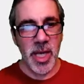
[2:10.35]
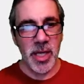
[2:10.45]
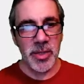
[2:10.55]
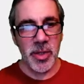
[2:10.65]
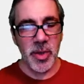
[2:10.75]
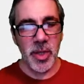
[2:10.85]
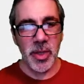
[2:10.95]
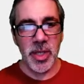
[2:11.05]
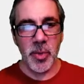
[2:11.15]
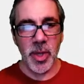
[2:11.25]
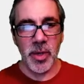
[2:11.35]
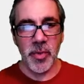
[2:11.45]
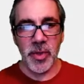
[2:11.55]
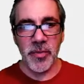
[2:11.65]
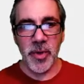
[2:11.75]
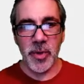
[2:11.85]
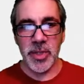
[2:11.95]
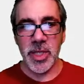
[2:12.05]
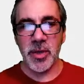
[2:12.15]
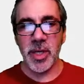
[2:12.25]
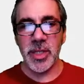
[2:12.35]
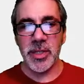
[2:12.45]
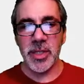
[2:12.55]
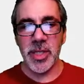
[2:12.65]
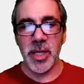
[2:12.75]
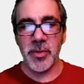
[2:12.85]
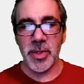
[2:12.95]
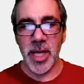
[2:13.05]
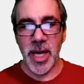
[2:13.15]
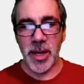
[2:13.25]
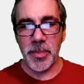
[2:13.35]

So the only thing we're going to really focus here on is the general tab,